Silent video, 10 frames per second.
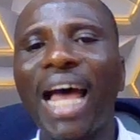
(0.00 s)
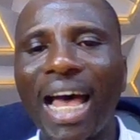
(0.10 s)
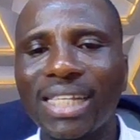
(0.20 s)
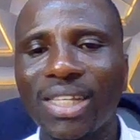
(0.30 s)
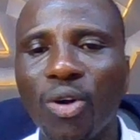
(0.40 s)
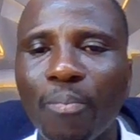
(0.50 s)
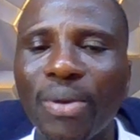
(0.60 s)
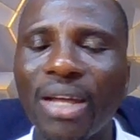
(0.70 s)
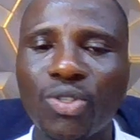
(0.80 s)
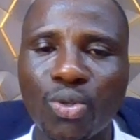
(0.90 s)
as
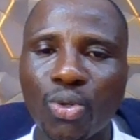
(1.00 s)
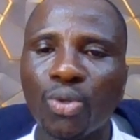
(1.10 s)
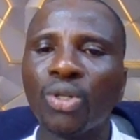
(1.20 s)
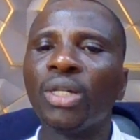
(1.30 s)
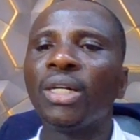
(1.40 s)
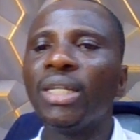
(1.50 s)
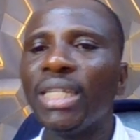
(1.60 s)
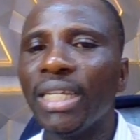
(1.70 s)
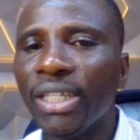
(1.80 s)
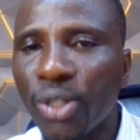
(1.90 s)
compared to
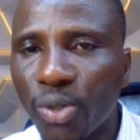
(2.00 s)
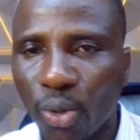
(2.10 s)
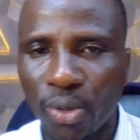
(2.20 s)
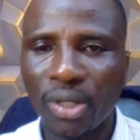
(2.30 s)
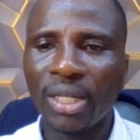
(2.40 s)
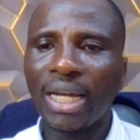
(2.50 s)
the euro.